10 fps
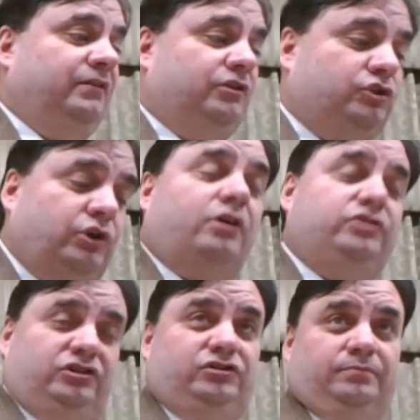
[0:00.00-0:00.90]
The
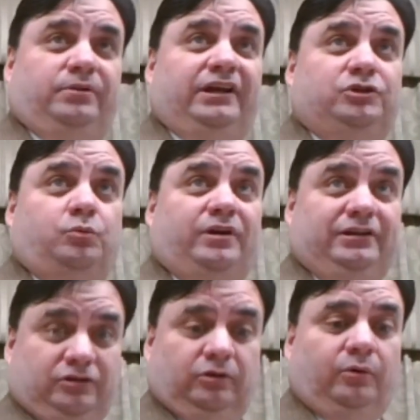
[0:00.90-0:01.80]
church is the place where
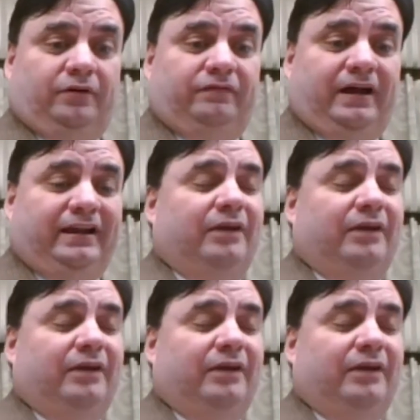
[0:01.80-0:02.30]
He's glorified,